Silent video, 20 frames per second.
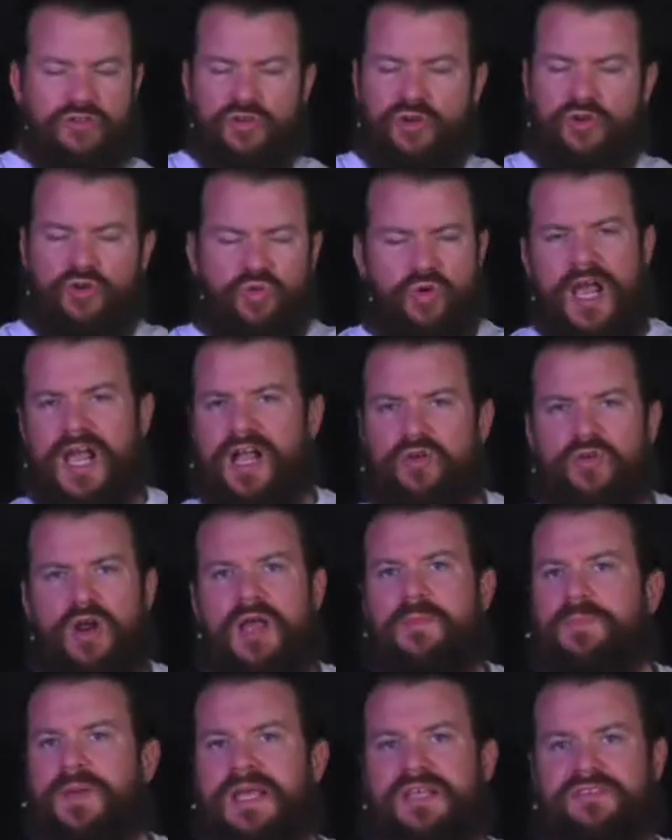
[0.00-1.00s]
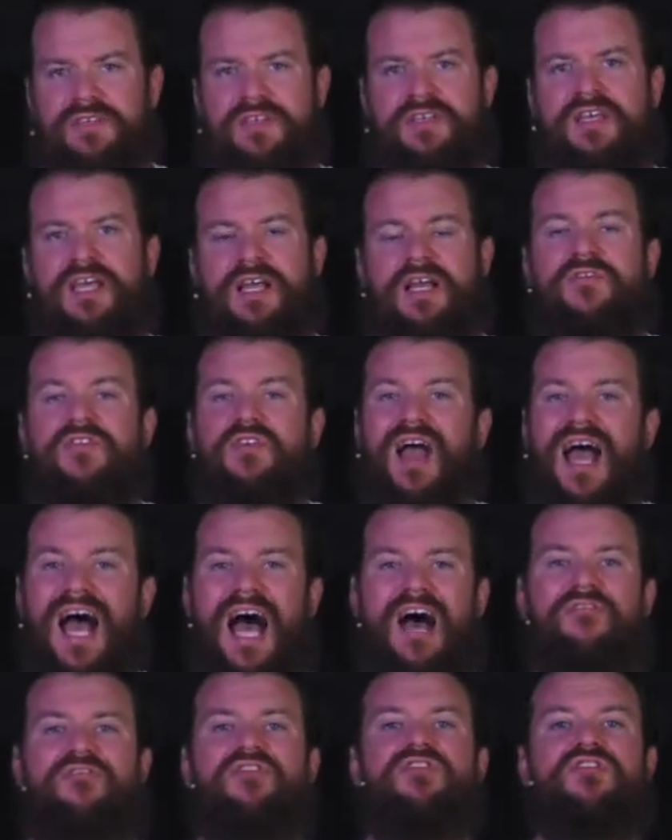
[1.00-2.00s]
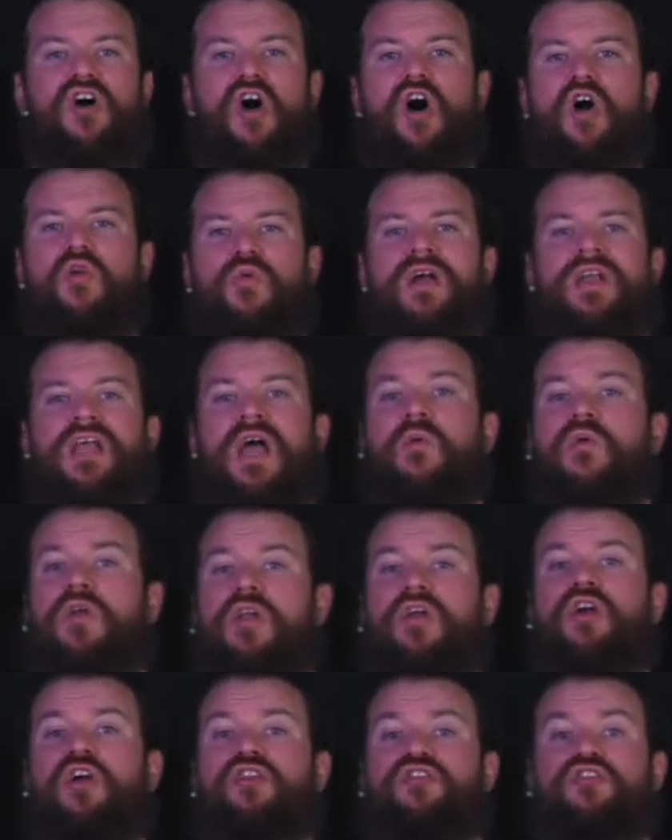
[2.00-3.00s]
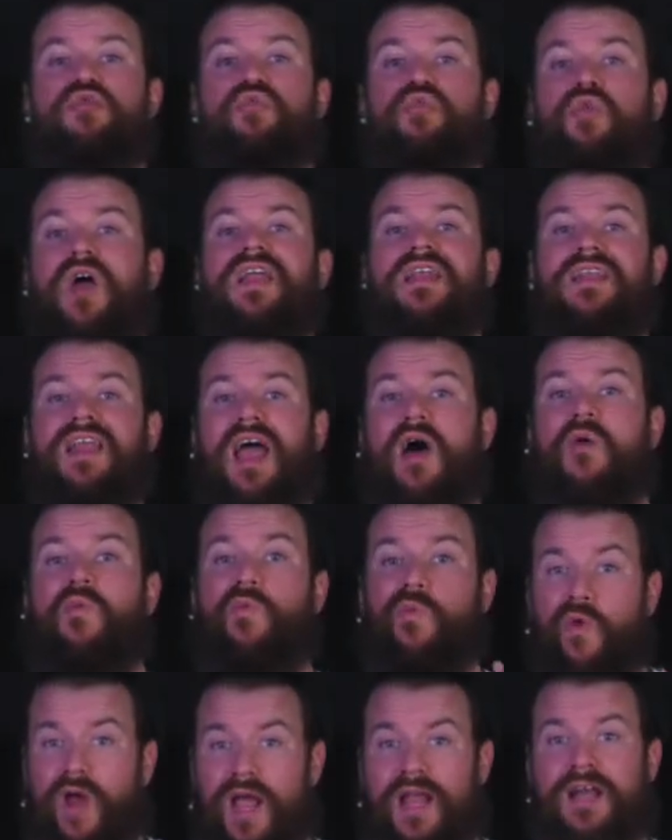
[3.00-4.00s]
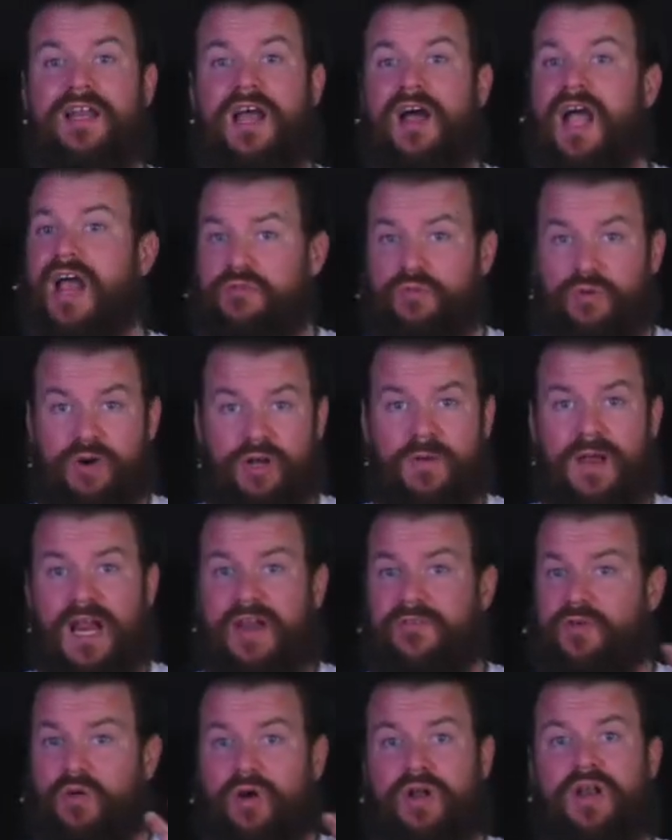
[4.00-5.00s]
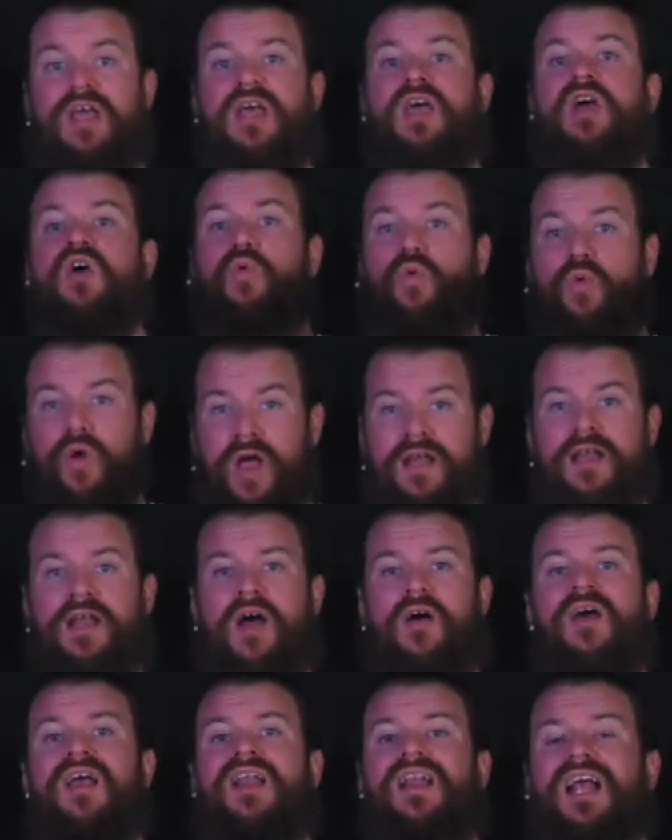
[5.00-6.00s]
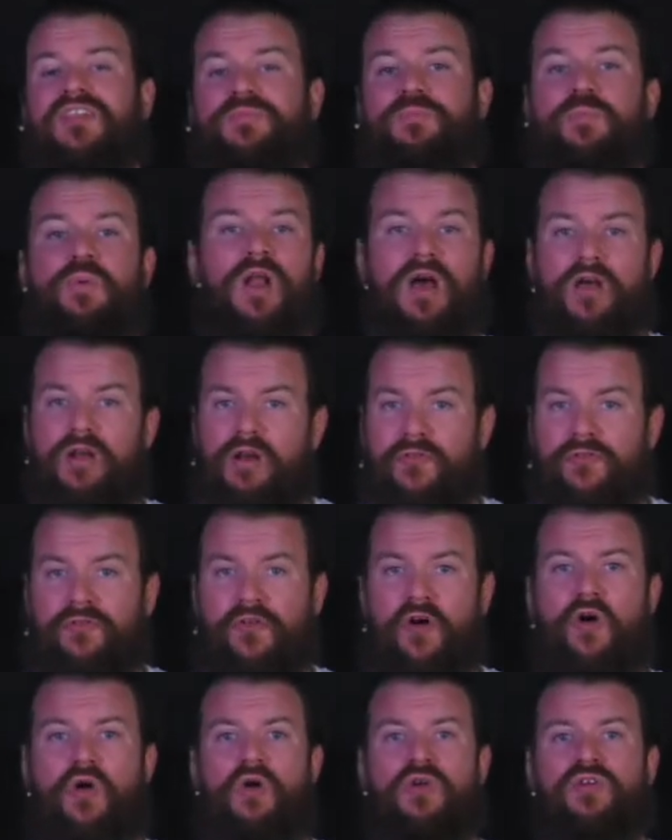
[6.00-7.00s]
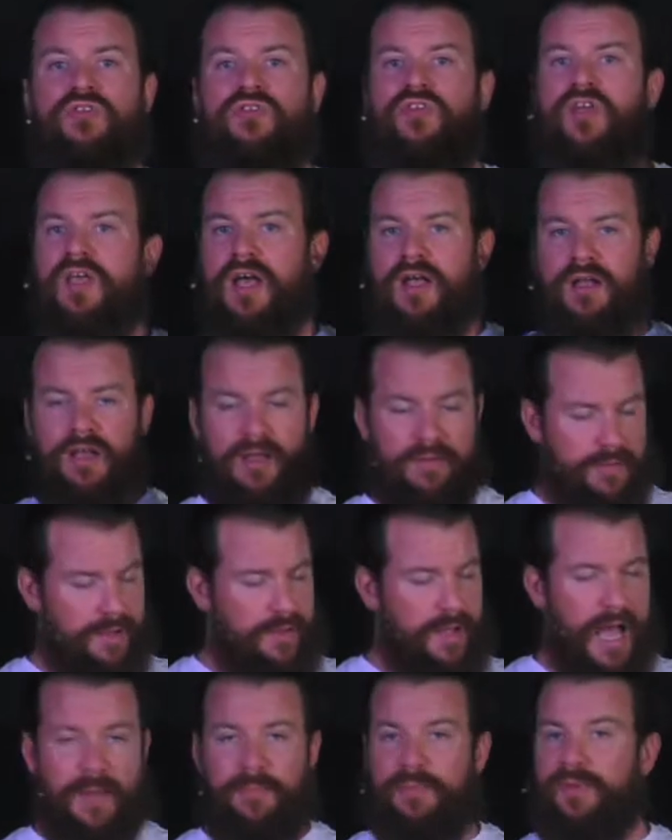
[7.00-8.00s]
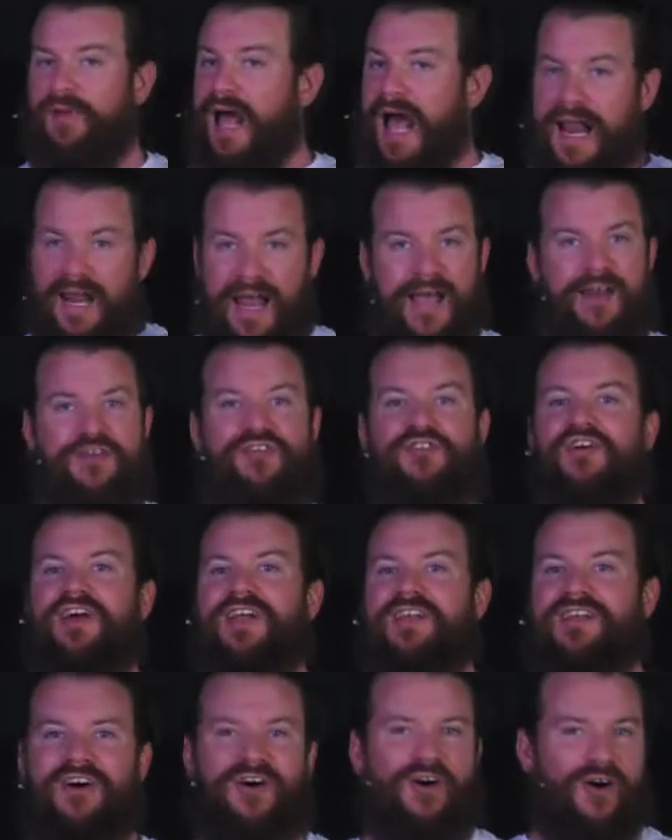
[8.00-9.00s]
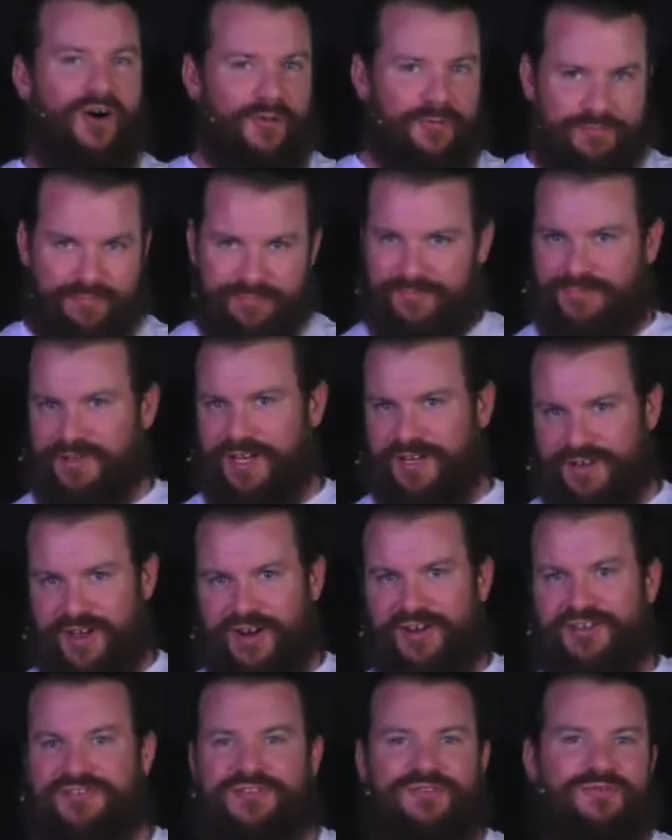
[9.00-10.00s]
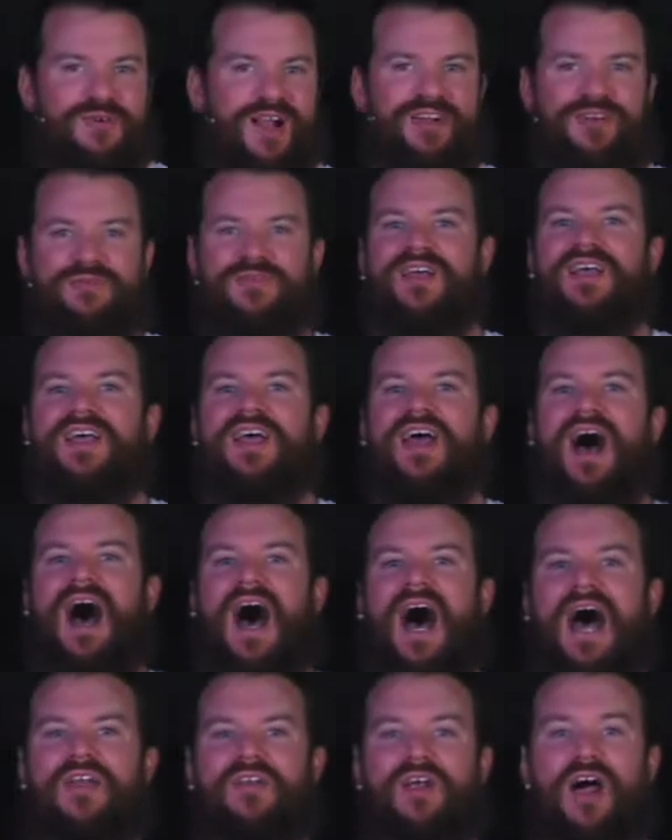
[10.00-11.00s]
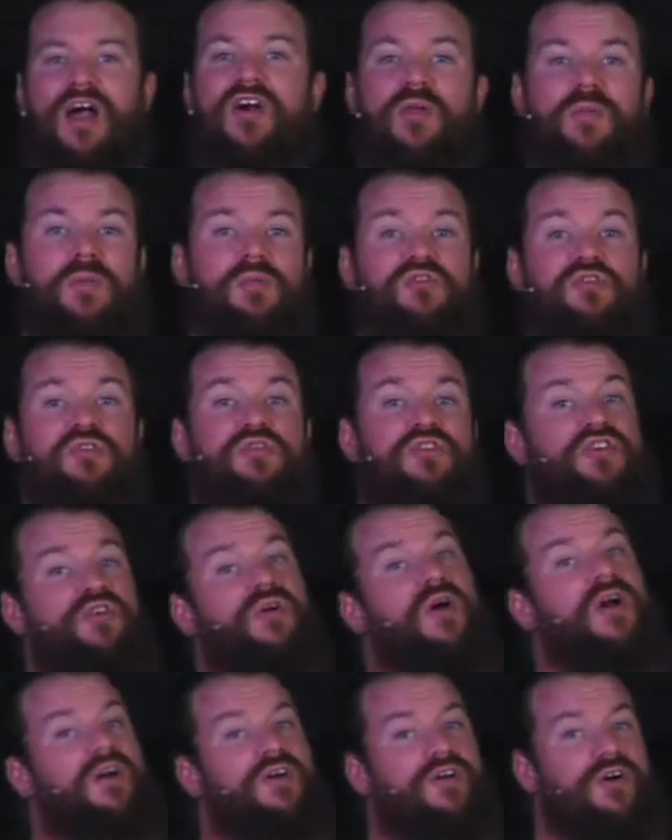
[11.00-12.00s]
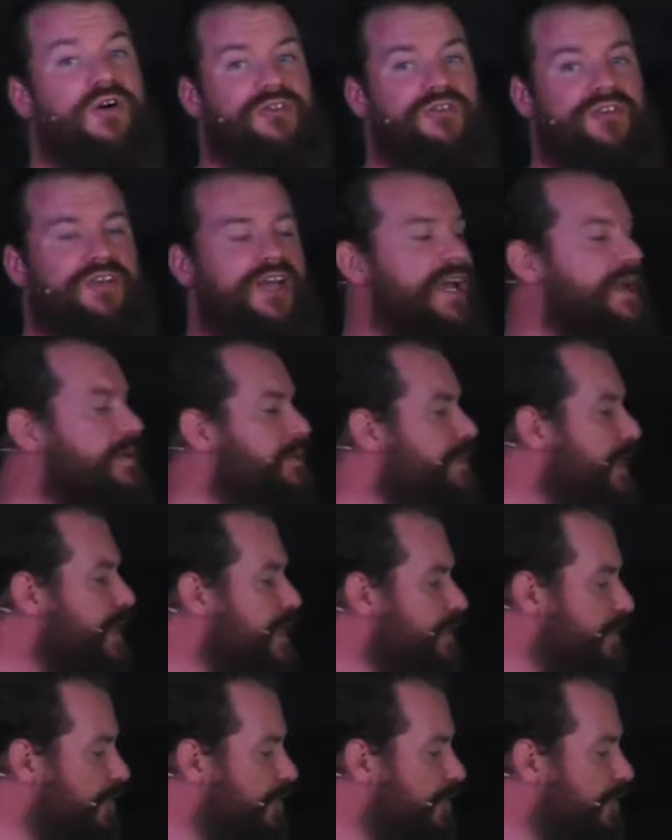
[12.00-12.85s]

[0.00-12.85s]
Just a great, great piece of kit. And if you haven't already, I want to encourage you right now, everyone, come on, everyone, right now, let's pull out our phones, Apple and Android, all technologies are welcome. And I'm going to put two QR codes, okay?